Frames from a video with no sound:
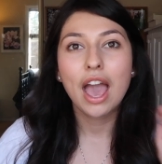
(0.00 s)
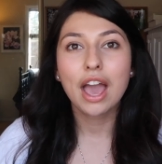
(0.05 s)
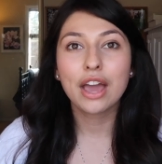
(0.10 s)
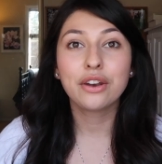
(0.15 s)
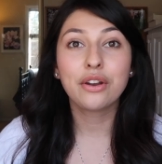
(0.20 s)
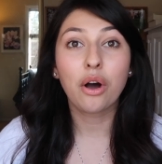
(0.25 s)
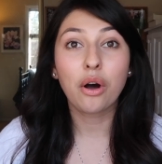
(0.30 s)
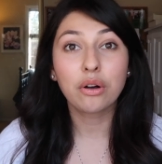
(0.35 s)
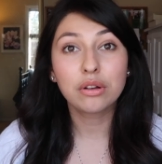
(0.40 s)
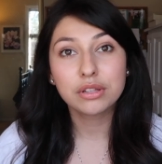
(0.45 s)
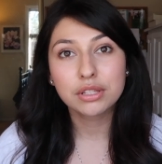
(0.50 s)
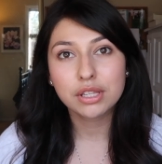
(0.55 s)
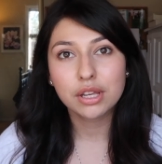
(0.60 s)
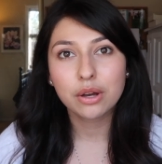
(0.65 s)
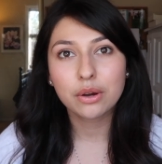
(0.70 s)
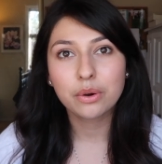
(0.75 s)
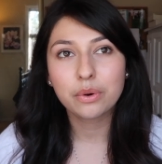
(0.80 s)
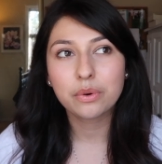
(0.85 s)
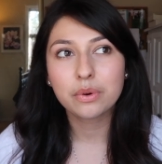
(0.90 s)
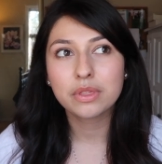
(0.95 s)
And
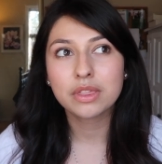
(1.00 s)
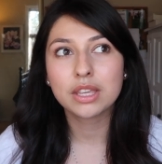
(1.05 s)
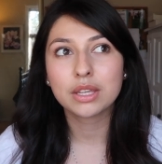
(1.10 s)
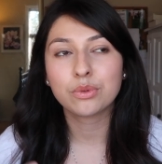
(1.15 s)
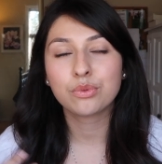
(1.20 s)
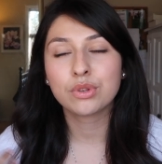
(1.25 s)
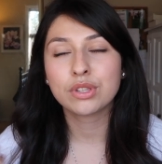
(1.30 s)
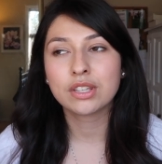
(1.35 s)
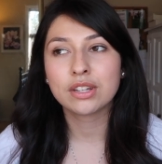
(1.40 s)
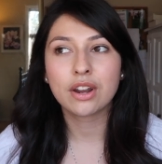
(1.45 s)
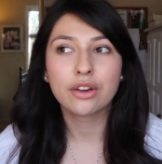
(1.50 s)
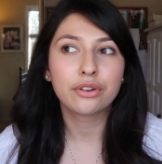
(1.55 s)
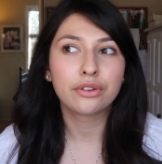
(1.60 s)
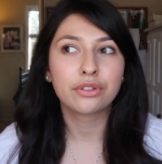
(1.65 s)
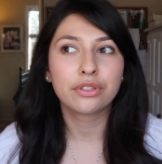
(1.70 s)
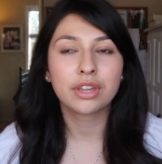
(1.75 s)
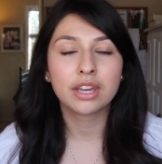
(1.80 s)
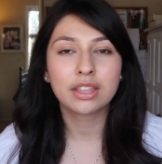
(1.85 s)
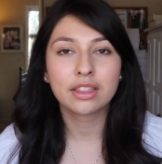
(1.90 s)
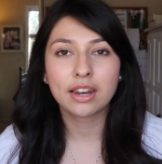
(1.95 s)
also, this was another
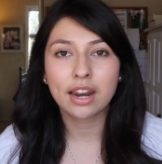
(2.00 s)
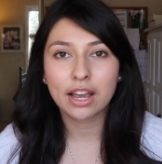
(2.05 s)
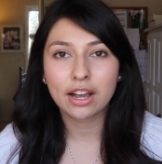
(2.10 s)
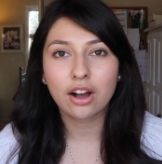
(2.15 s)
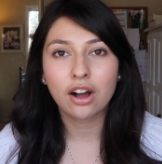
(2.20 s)
thing that I